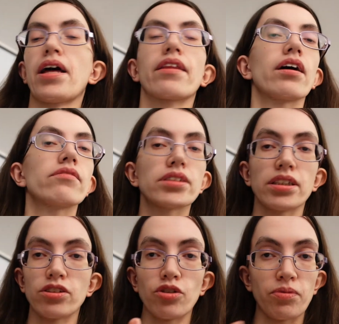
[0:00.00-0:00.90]
There is a
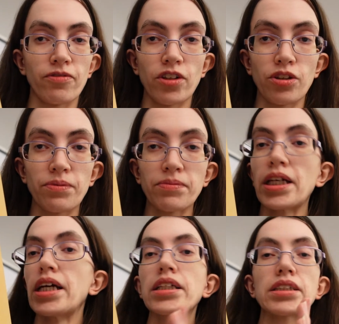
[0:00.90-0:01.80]
super flu.
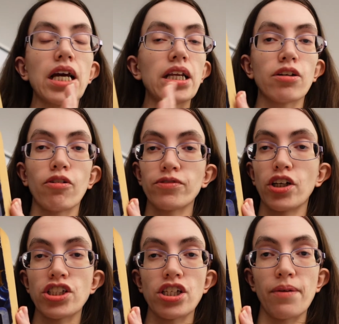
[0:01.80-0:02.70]
It's killing off
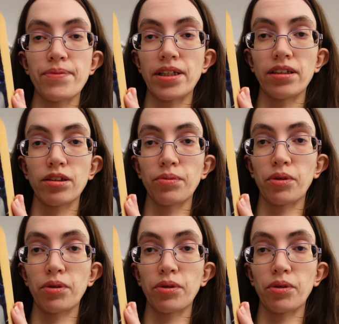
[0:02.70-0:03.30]
99% of the